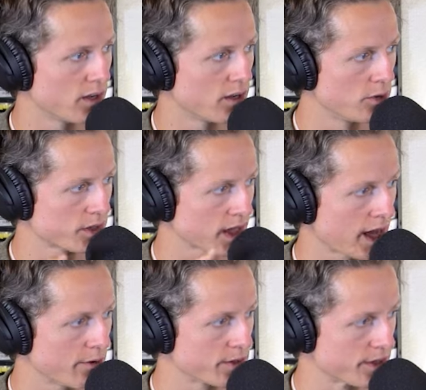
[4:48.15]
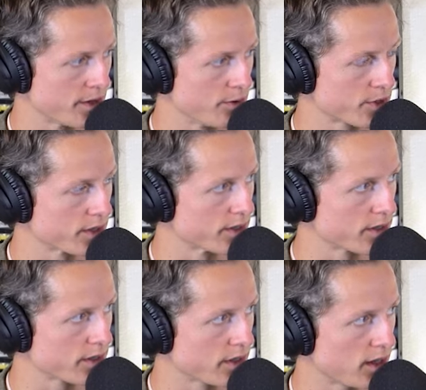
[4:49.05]
Who's the guy who was in
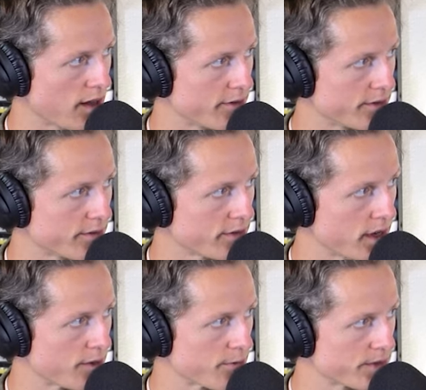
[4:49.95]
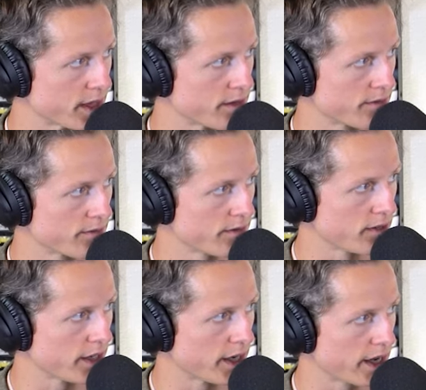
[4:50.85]
Ocean's 11 and 13?
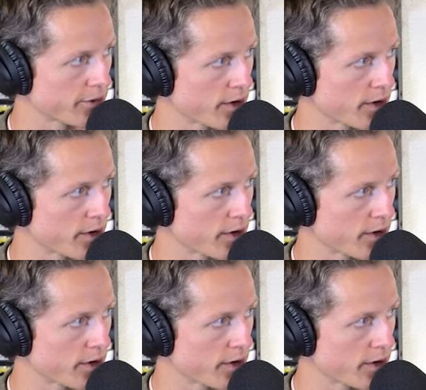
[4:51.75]
Lead actor.